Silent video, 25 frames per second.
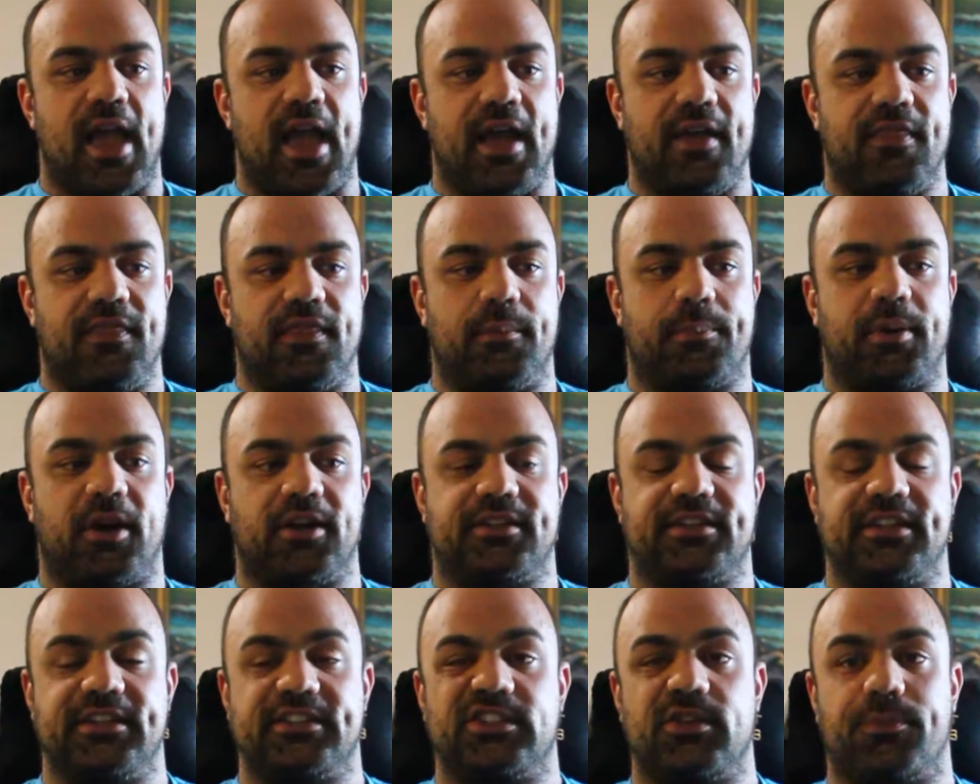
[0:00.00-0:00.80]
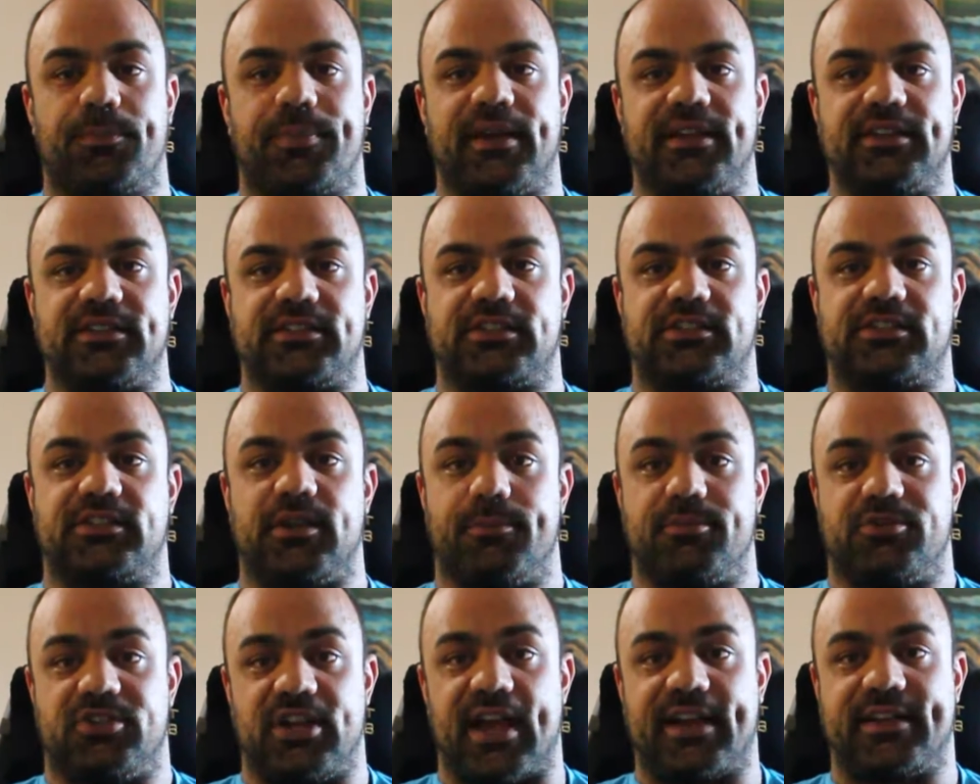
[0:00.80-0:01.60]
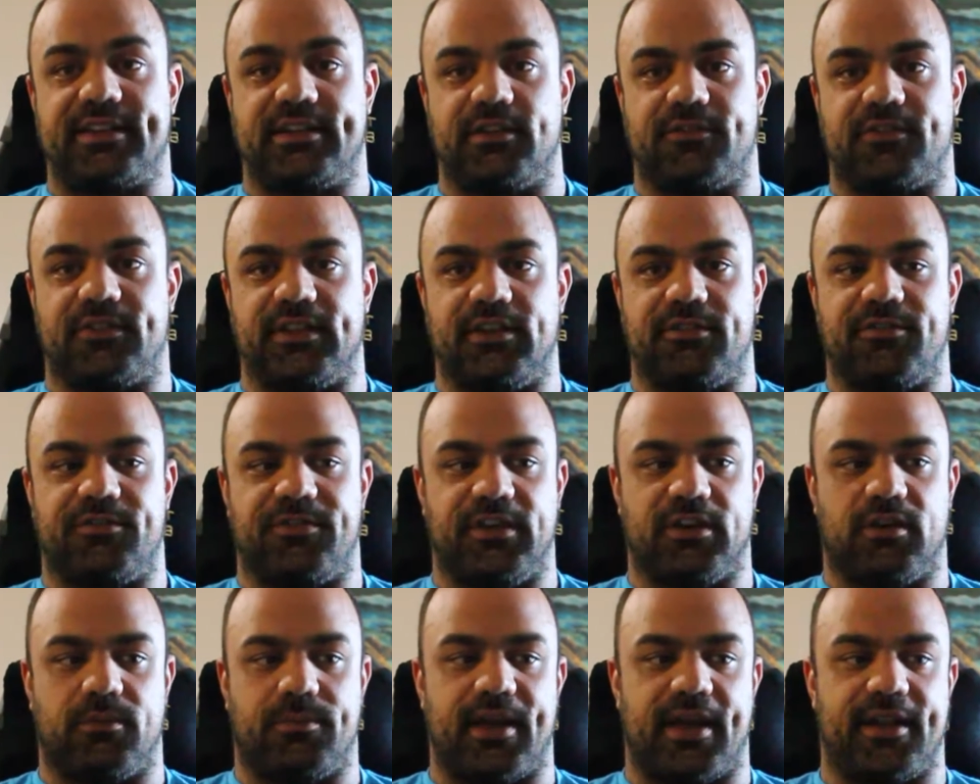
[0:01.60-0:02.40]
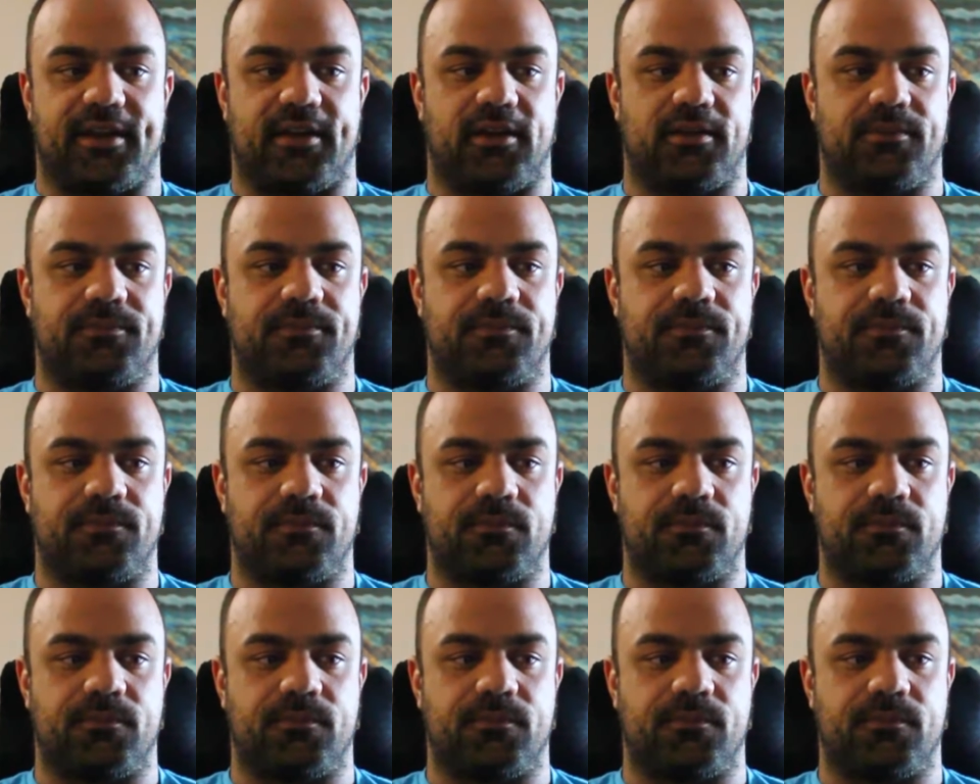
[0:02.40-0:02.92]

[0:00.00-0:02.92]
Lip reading: and the participants subjectively feel better.